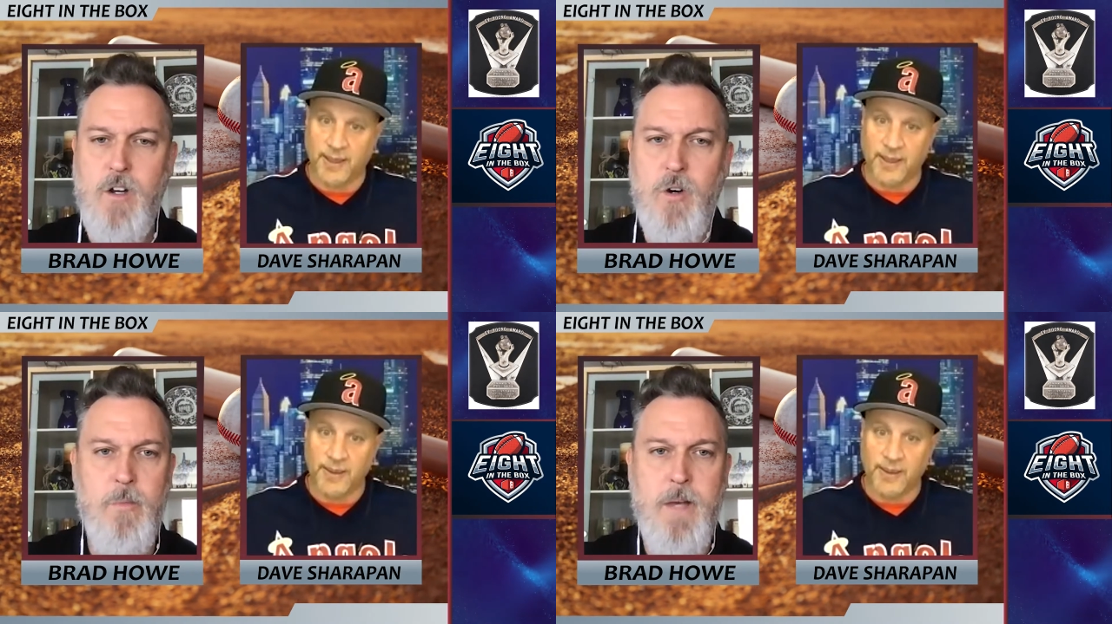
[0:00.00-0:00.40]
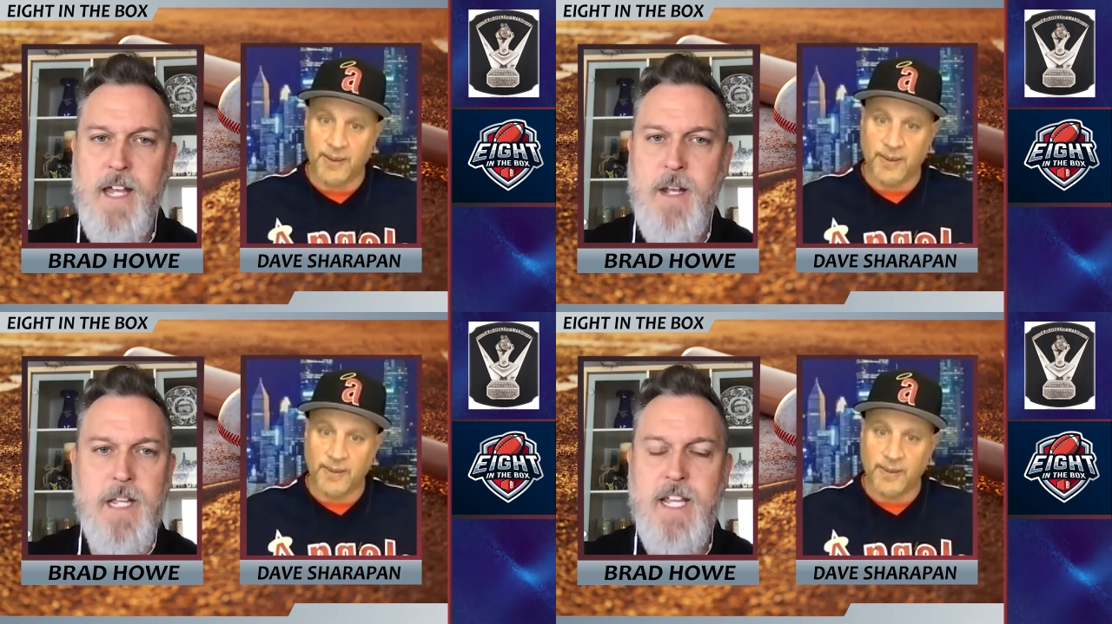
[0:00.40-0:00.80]
Speaker 1: Cole, man. I
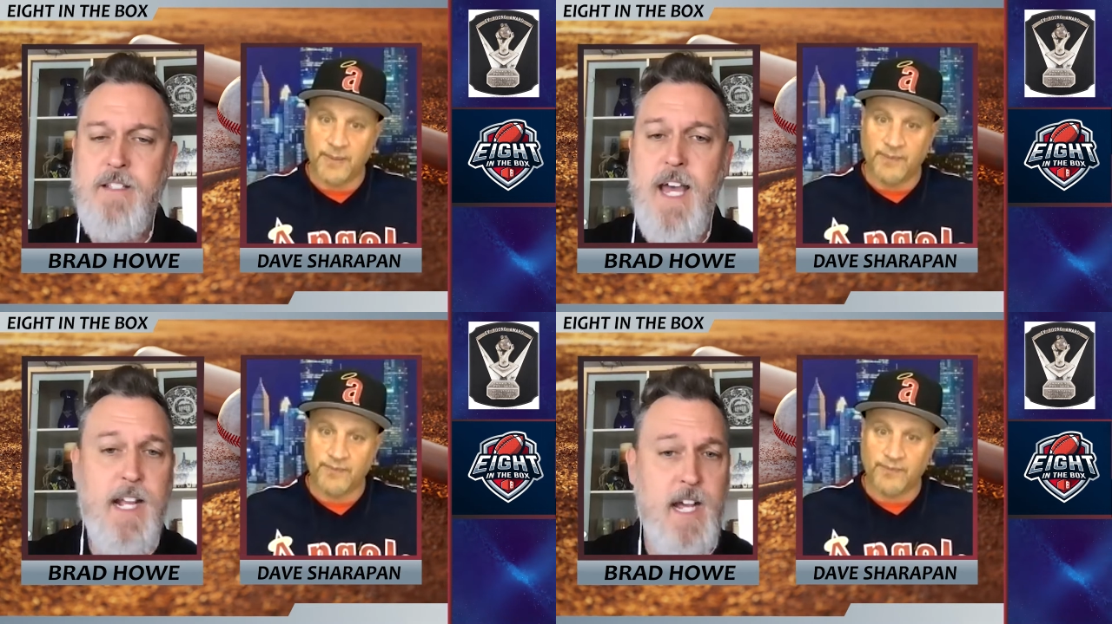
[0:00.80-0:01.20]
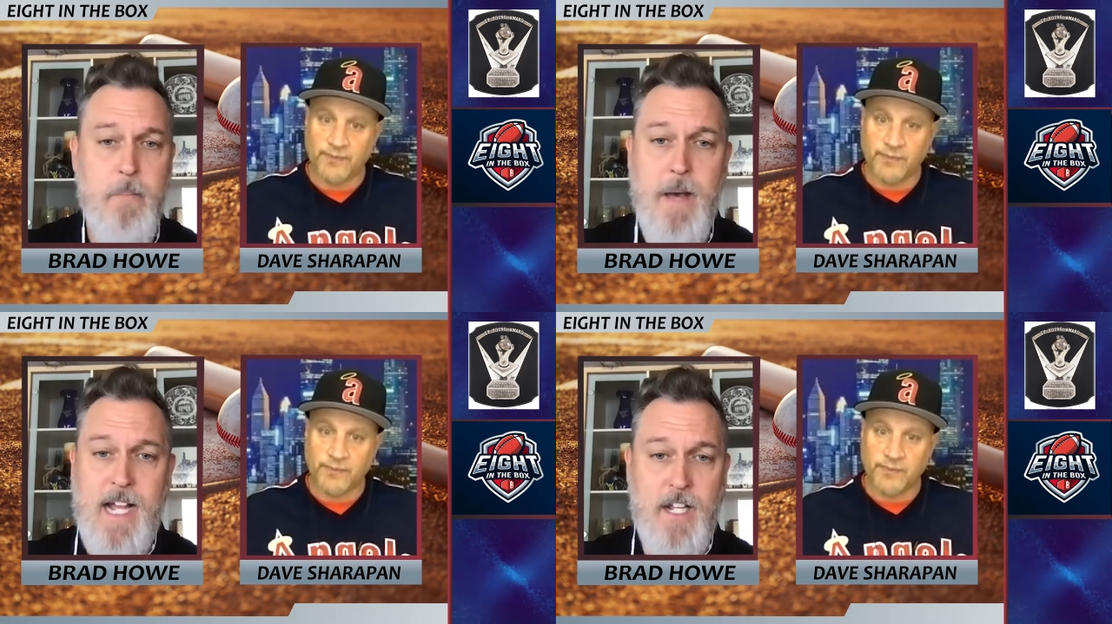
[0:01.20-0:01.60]
mean, he's got to come
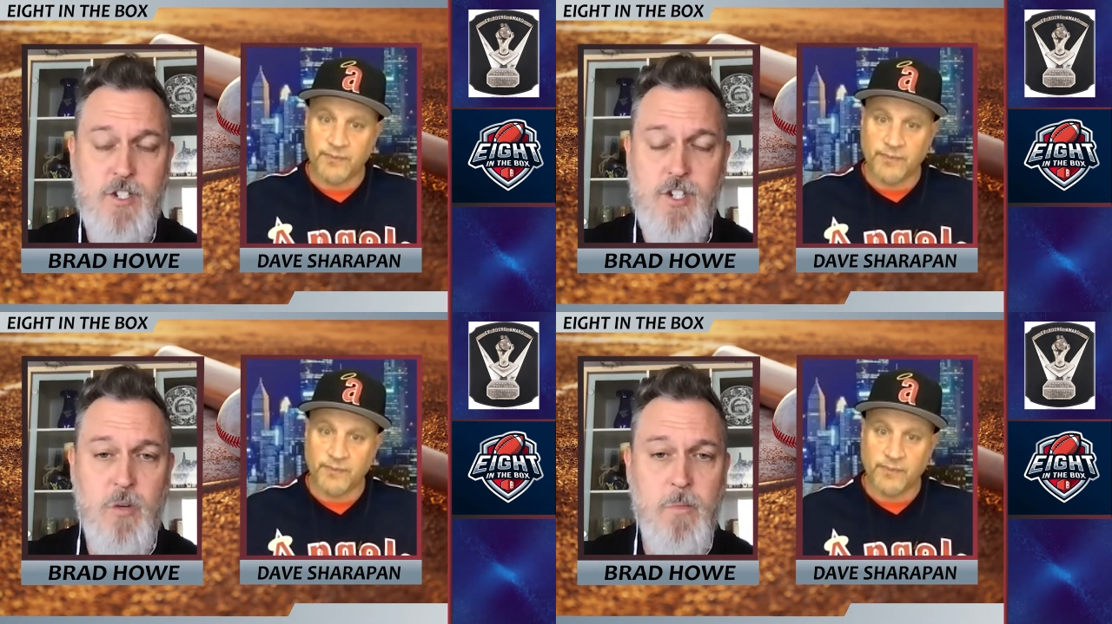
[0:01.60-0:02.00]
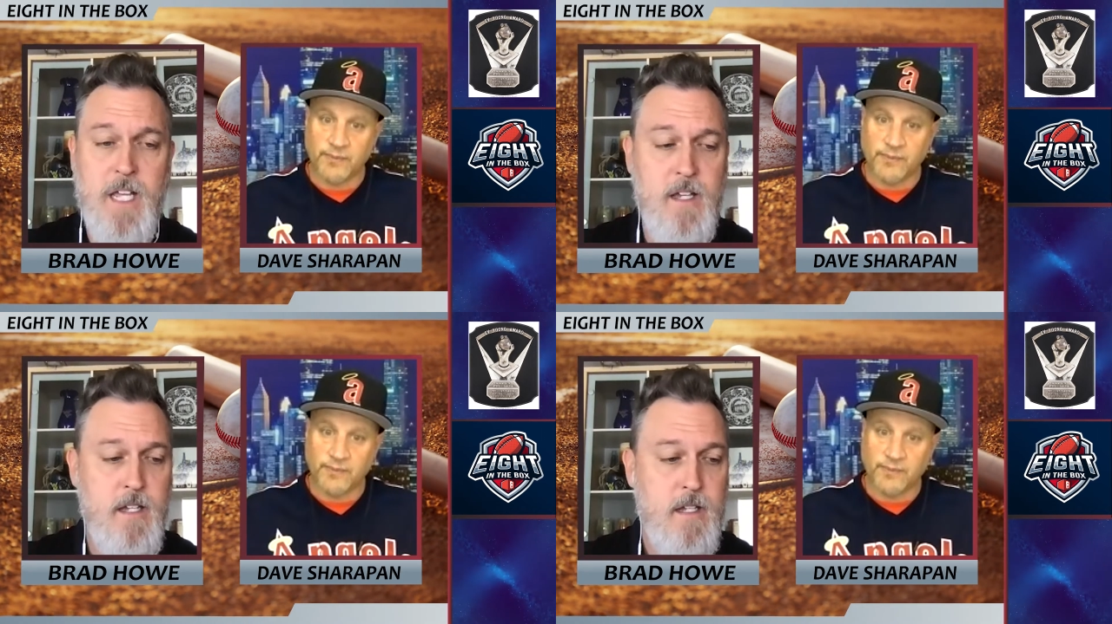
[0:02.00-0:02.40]
back and show me.
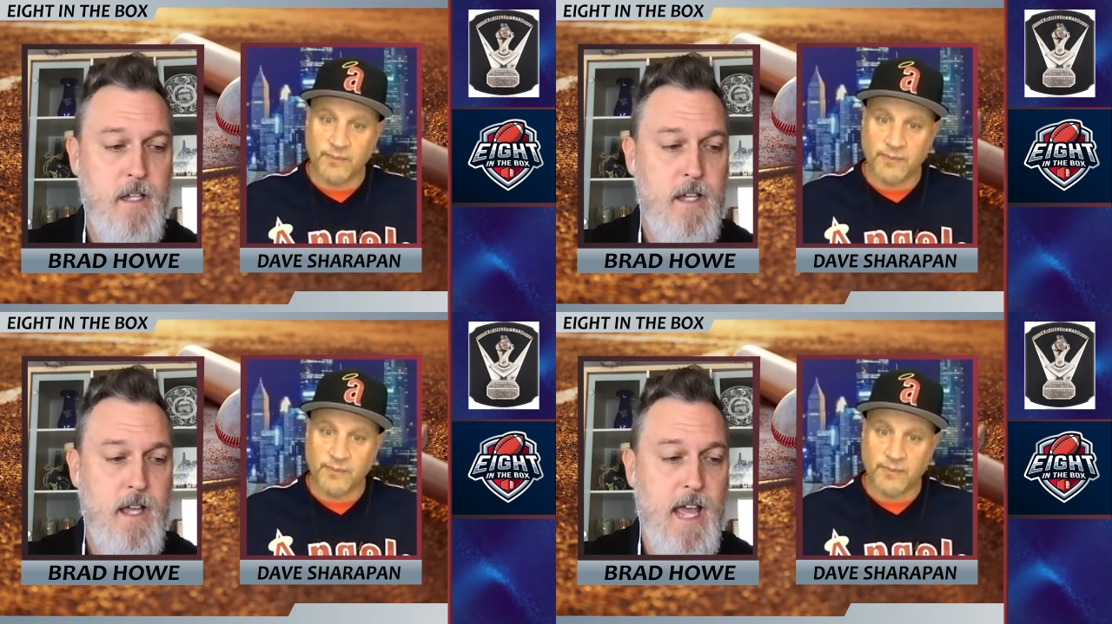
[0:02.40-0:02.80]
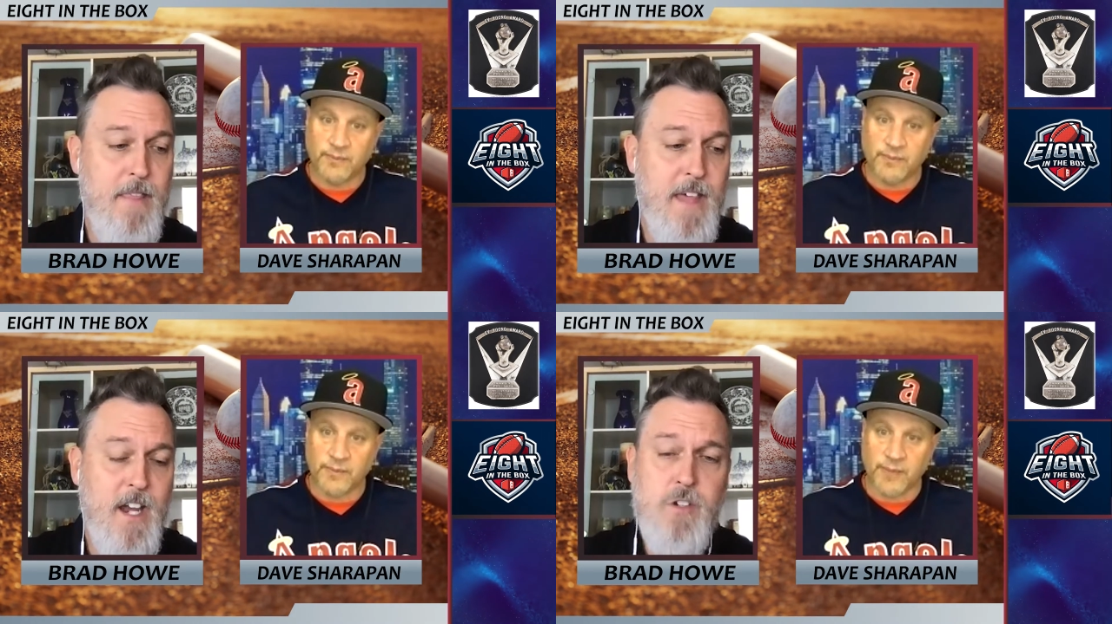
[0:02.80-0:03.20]

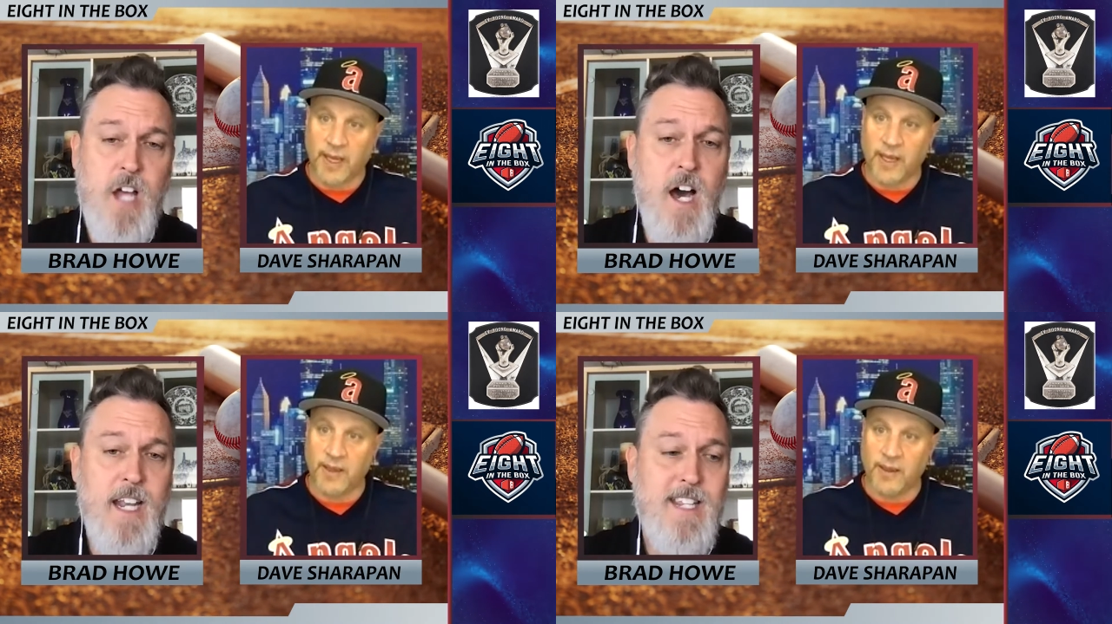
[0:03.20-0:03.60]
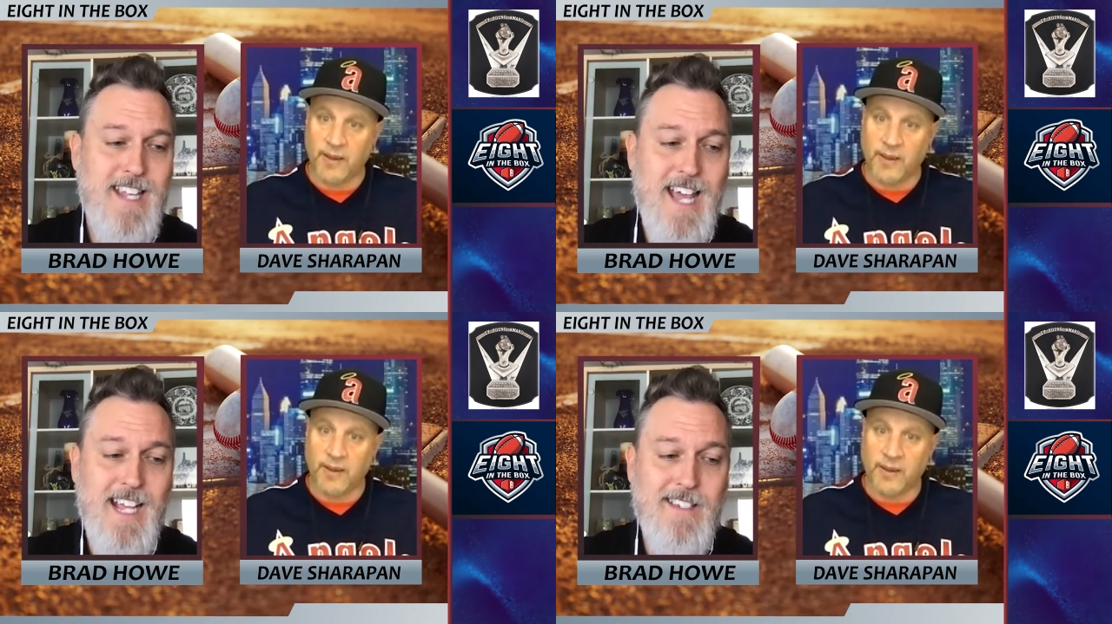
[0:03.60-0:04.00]
And then Otani's
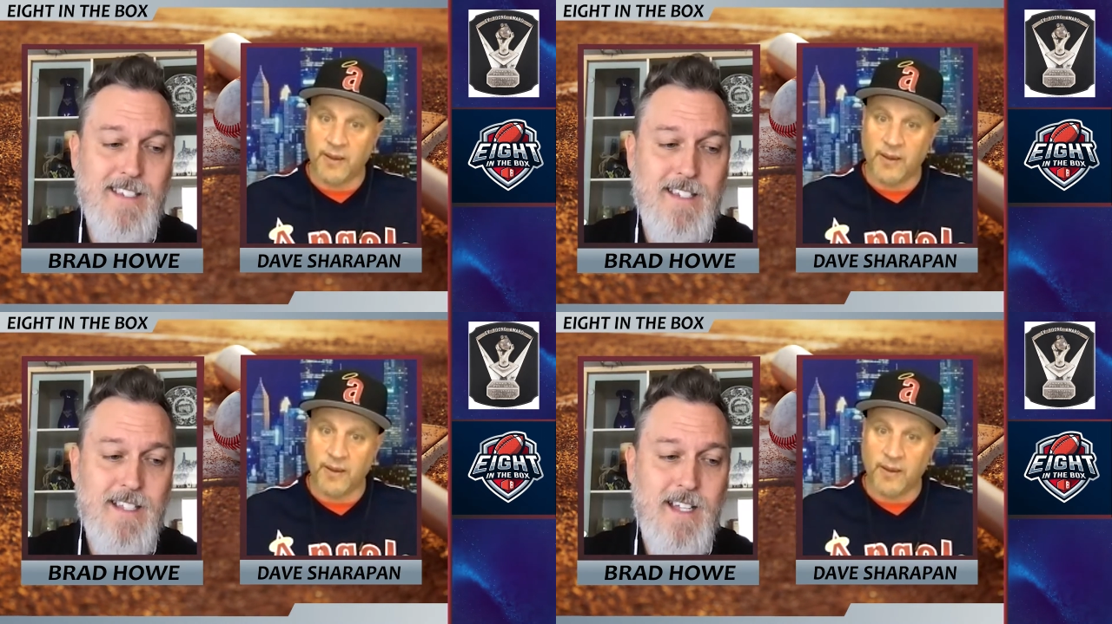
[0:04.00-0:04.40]
next.